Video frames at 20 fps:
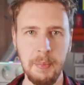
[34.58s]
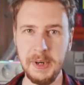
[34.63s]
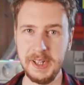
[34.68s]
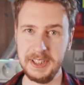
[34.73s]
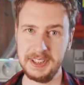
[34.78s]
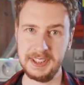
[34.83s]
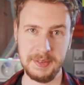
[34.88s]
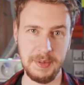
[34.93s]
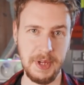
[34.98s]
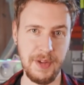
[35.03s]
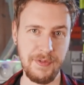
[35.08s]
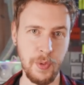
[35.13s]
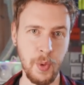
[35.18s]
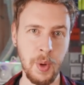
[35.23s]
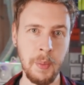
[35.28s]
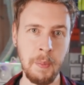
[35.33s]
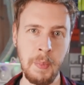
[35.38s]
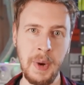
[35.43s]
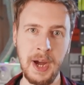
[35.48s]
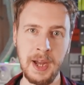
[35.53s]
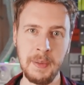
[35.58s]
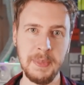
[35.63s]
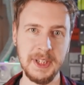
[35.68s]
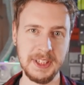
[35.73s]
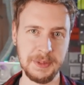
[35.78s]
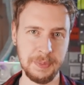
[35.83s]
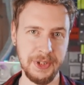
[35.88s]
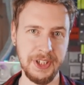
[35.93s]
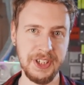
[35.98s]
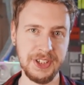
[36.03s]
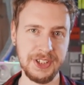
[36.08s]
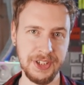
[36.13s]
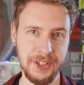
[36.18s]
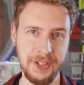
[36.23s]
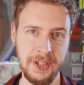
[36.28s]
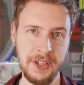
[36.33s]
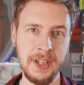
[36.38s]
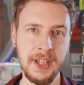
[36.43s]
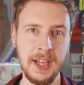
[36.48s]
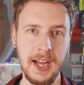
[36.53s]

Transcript: But if you want my best prediction,